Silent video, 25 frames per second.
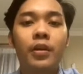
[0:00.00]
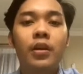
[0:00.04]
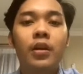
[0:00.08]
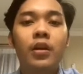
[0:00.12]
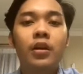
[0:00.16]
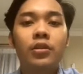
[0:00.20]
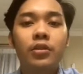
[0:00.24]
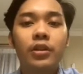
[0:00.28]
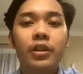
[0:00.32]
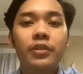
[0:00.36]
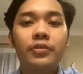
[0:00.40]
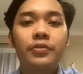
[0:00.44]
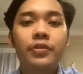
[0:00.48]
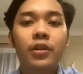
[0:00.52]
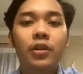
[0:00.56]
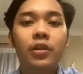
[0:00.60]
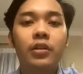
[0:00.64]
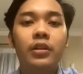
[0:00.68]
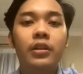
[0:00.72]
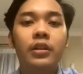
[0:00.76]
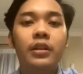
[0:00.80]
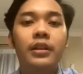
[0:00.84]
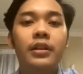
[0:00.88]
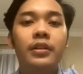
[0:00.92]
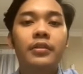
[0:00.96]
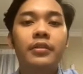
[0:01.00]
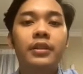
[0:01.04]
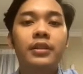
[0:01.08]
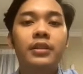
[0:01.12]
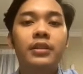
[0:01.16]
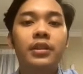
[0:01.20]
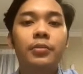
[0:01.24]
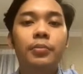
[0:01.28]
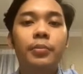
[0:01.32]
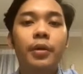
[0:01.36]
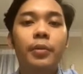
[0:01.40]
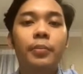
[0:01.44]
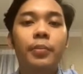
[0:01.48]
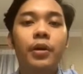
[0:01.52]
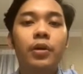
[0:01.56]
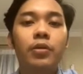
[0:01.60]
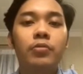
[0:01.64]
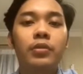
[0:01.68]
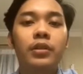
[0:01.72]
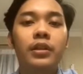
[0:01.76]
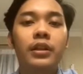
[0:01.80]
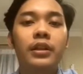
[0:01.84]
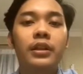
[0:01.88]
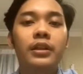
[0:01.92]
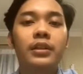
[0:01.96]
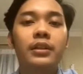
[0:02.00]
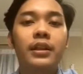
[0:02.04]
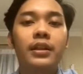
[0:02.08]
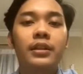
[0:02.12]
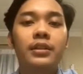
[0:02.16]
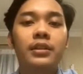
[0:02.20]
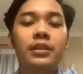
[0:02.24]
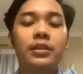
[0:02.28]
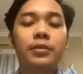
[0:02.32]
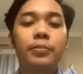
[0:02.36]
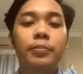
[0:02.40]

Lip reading: So therefore, the increase in manpower in this sector